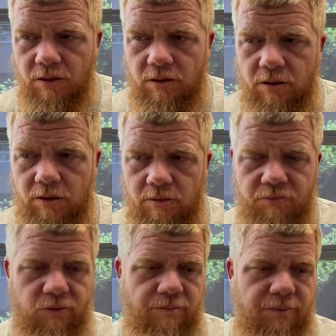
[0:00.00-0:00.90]
uh,
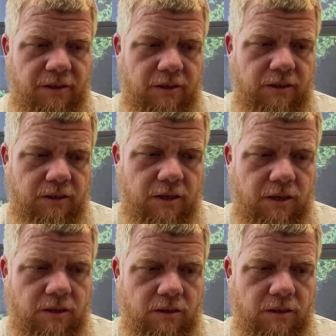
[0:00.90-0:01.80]
avoid being uh,
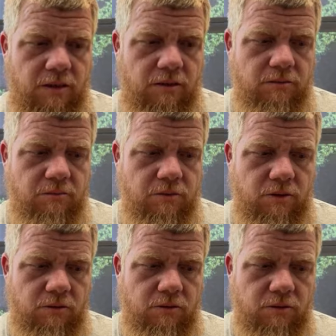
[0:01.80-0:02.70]
uh you know,